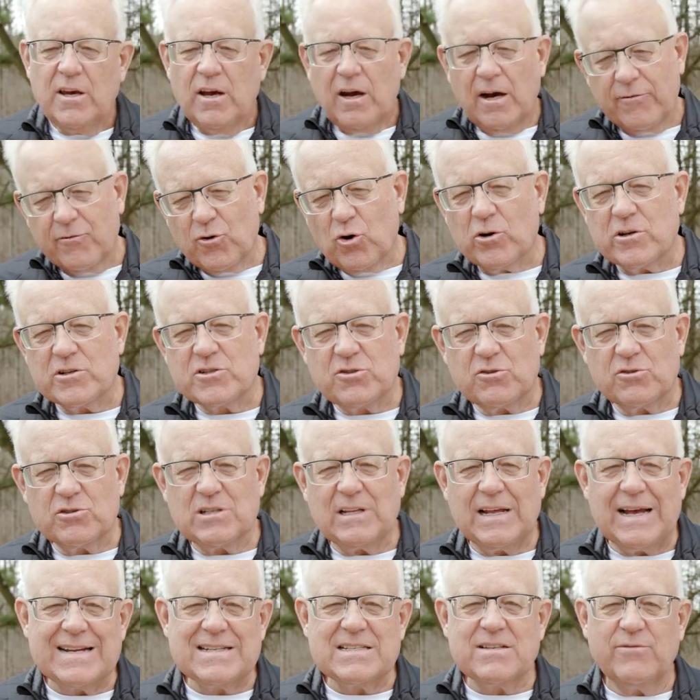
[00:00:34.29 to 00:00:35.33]
Of course, there's
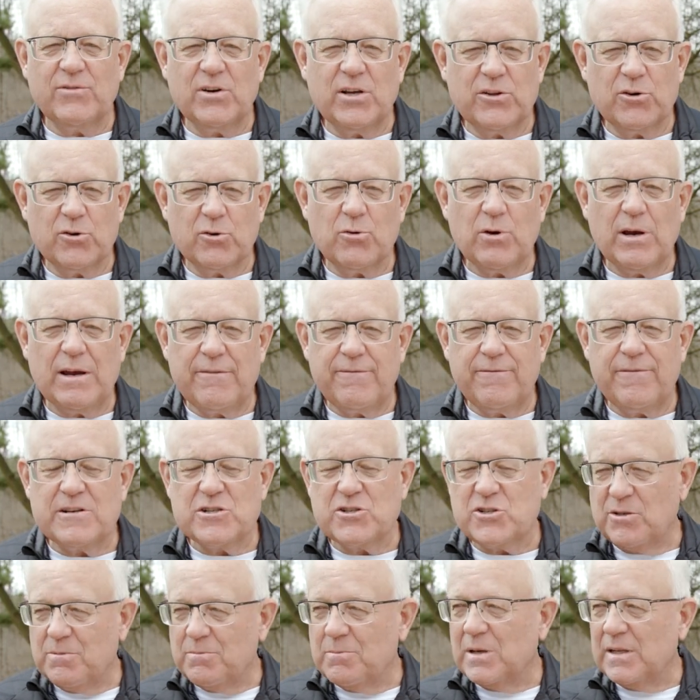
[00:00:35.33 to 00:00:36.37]
lots of other great
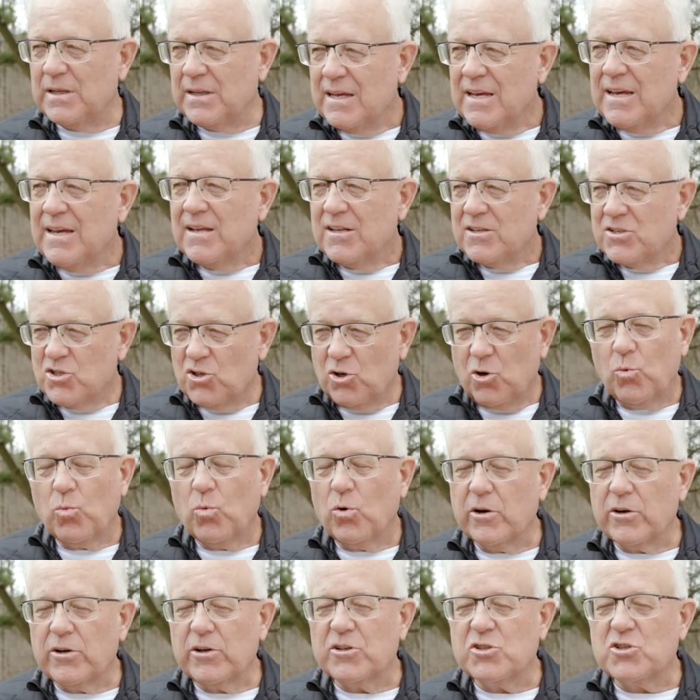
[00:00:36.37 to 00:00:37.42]
fishing, but so
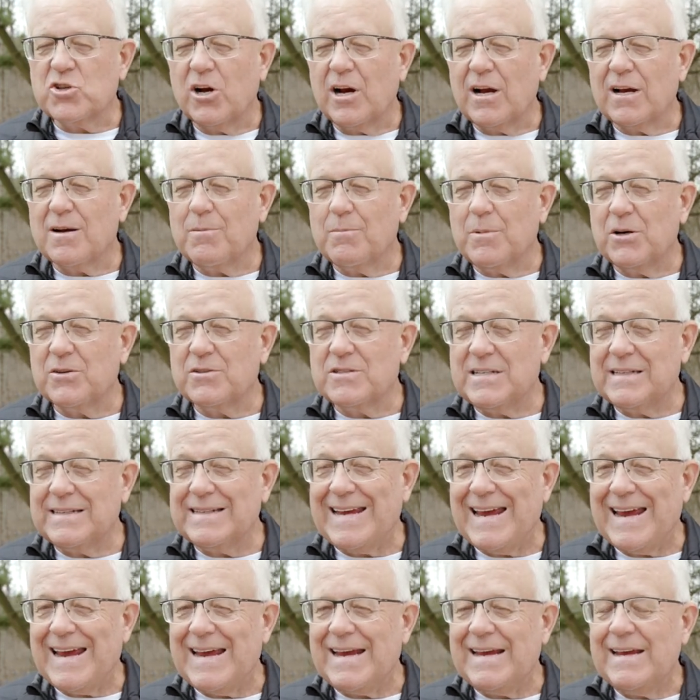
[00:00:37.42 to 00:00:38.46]
we're gonna talk about
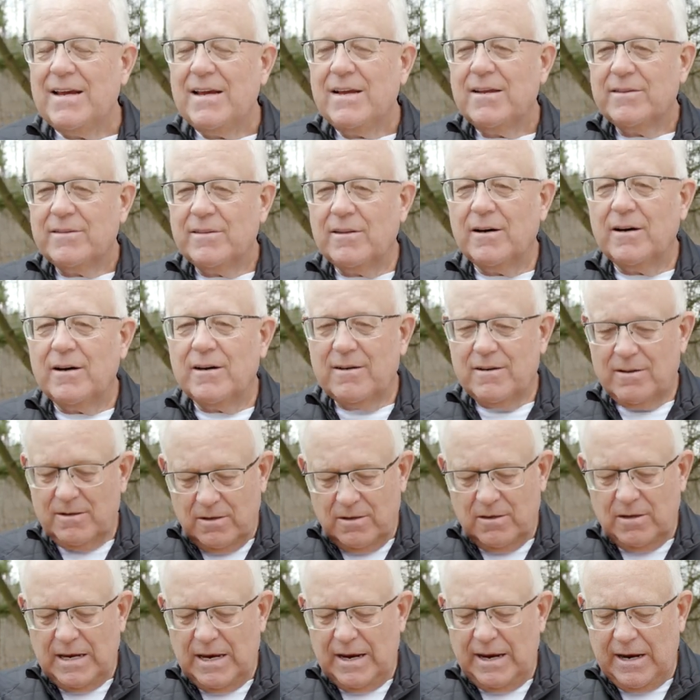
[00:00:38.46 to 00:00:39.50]
today the
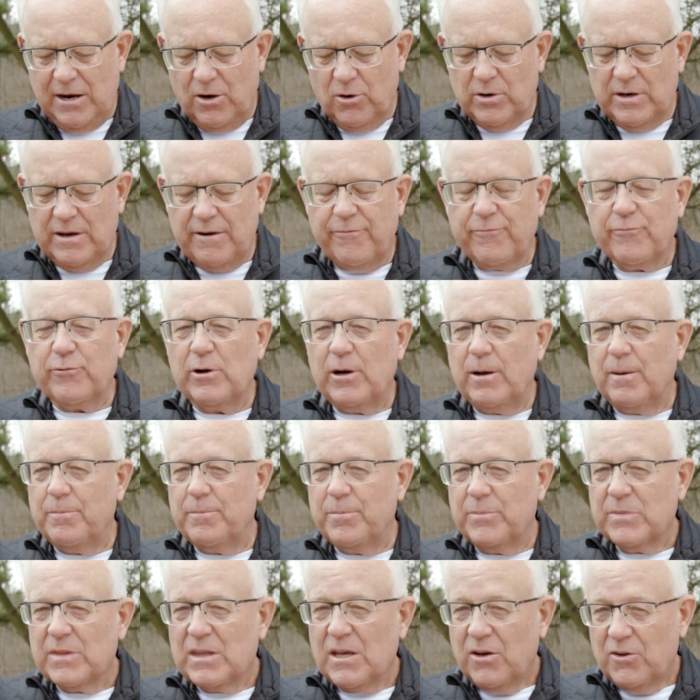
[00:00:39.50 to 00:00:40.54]
area
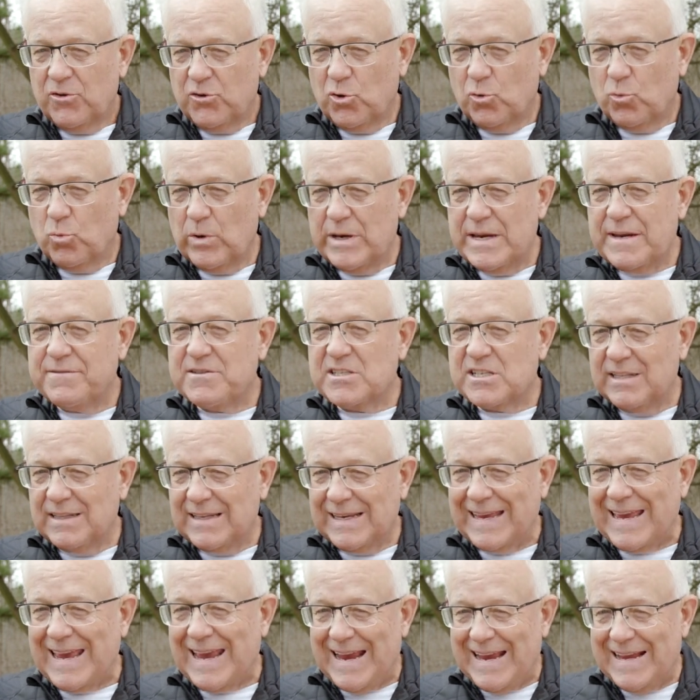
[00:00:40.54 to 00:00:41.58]
from the reefs in the
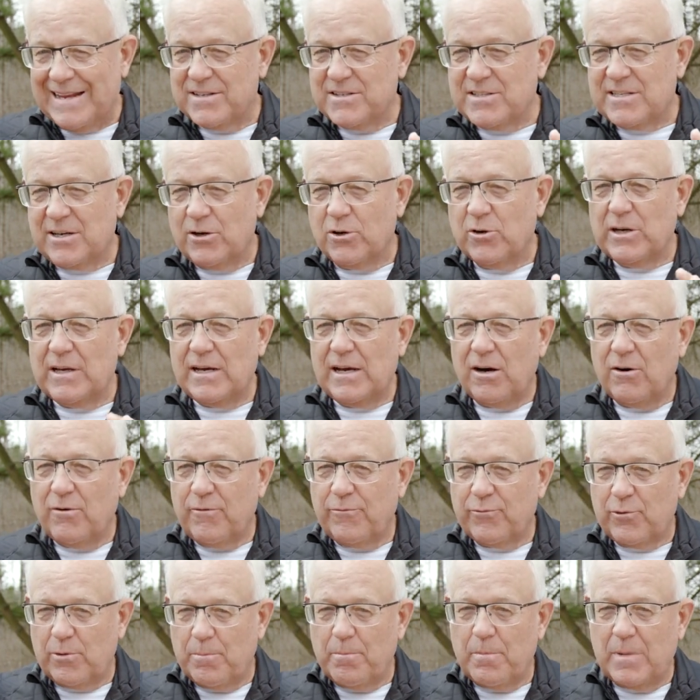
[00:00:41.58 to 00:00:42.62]
Cairns area out
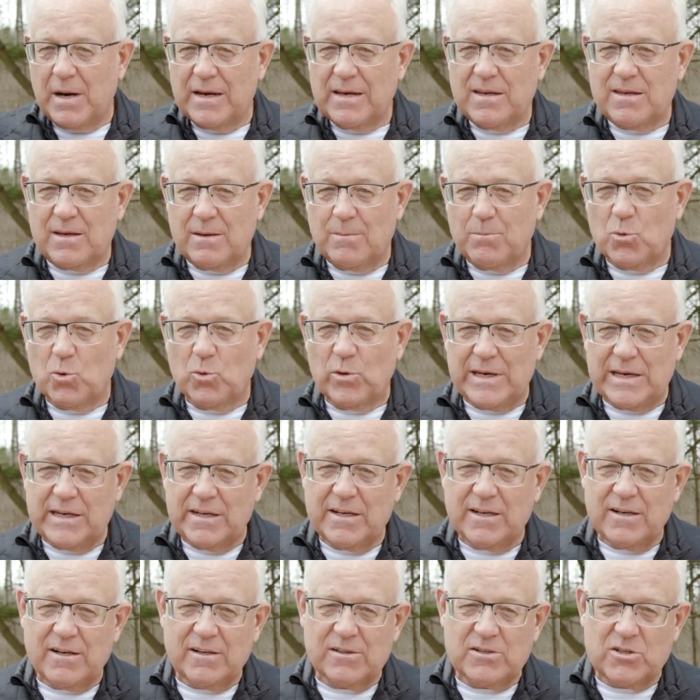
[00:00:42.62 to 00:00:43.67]
from Monkey
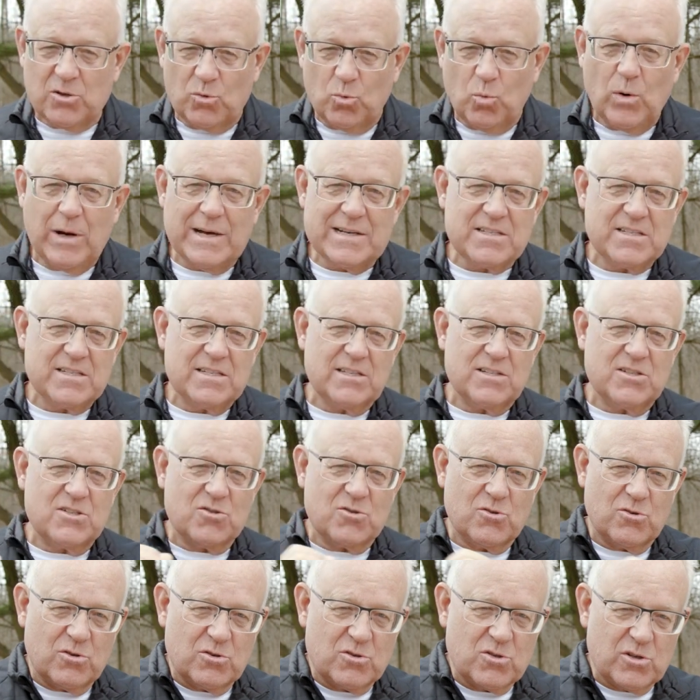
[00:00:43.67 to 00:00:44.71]
Marina to West
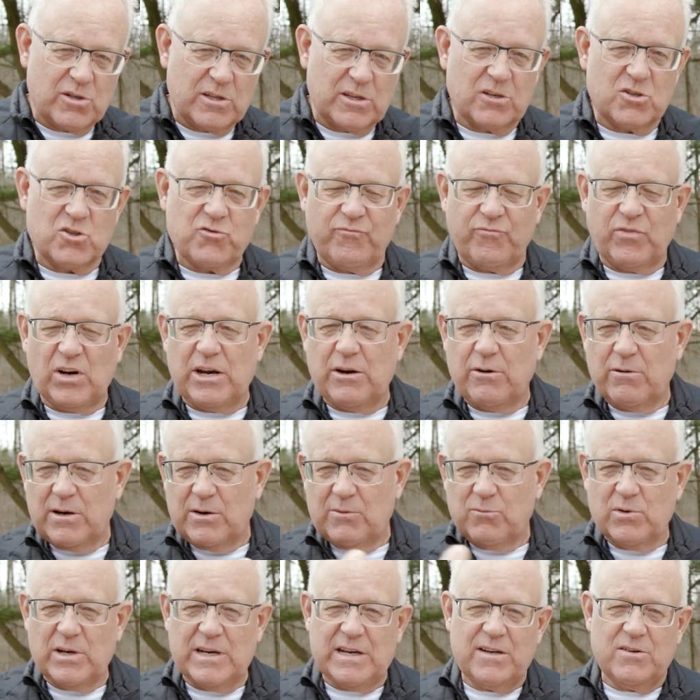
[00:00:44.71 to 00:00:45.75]
Sister to the
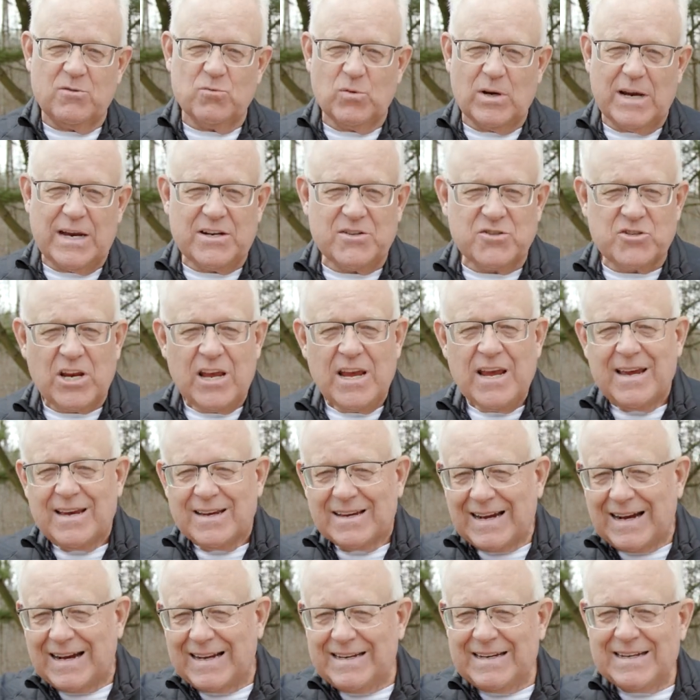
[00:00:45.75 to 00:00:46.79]
Firing Range,
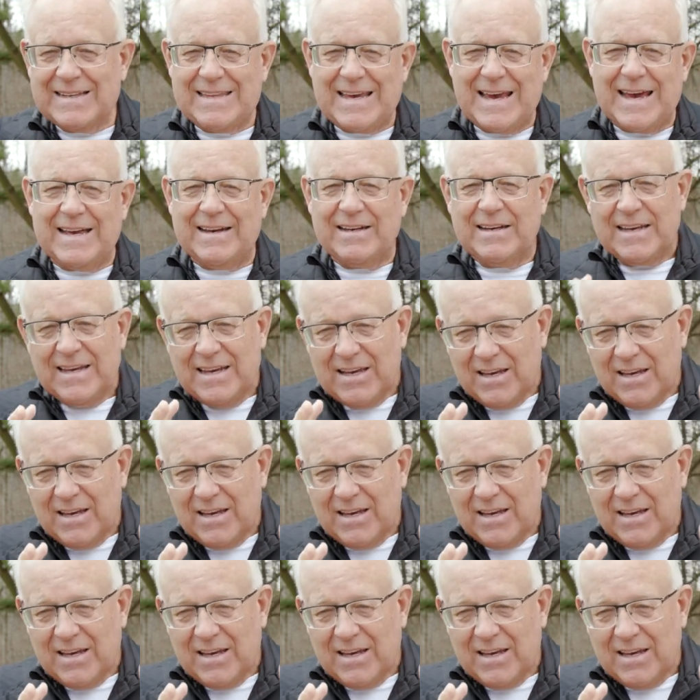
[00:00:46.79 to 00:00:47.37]
kind of that